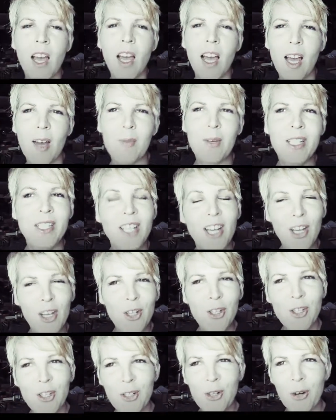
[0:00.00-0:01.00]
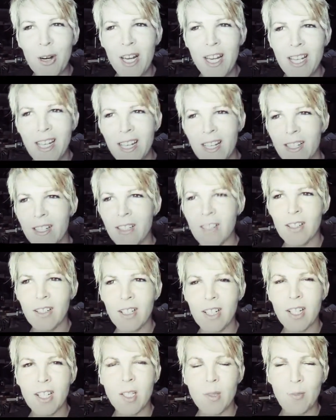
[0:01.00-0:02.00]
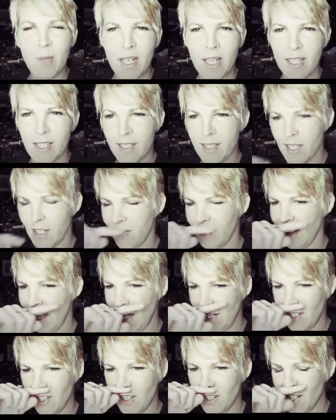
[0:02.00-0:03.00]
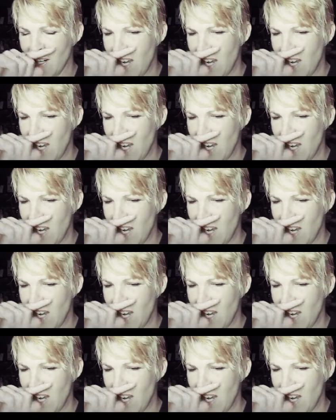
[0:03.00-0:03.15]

I'm going to tell you a story and it'll explain itself later.